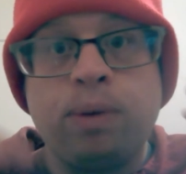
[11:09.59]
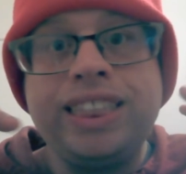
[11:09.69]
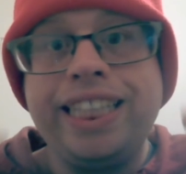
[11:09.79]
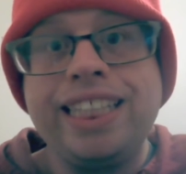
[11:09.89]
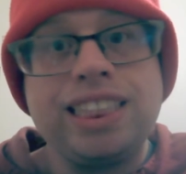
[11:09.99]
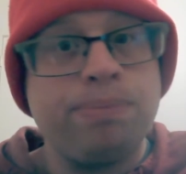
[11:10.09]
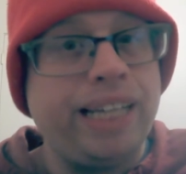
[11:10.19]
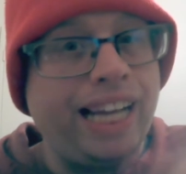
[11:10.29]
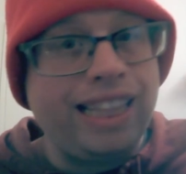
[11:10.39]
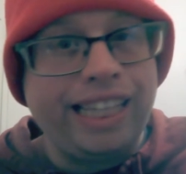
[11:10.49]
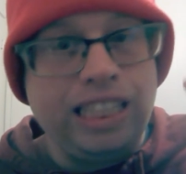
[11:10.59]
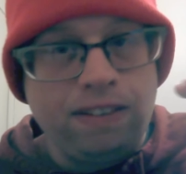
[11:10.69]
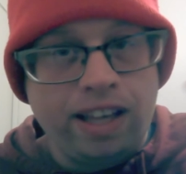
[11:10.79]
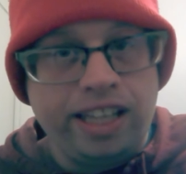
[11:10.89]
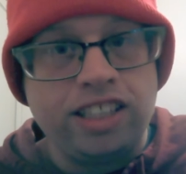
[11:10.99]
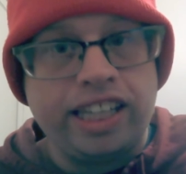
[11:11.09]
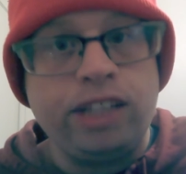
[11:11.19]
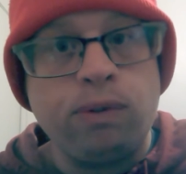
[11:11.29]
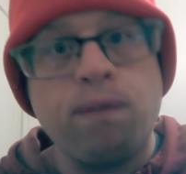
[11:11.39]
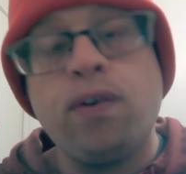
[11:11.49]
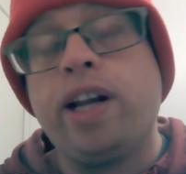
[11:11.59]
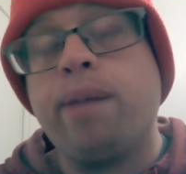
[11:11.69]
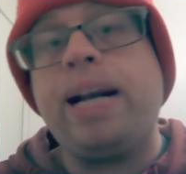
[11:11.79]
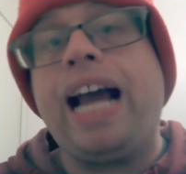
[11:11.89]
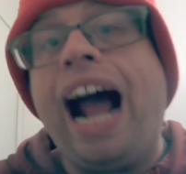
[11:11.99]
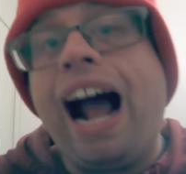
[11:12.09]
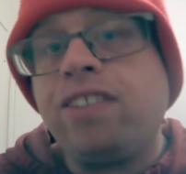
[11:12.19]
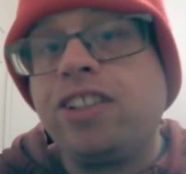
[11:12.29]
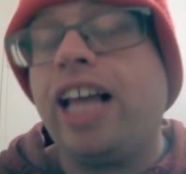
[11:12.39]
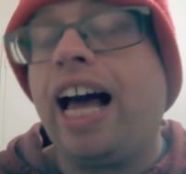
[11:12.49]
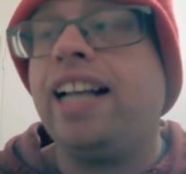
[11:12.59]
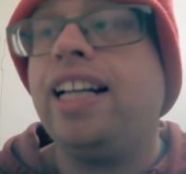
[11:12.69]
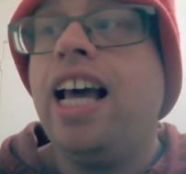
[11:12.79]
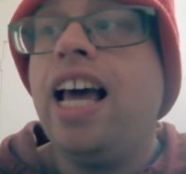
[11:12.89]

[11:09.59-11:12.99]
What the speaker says: once he gets the money, I think he's on equal footing. But after that,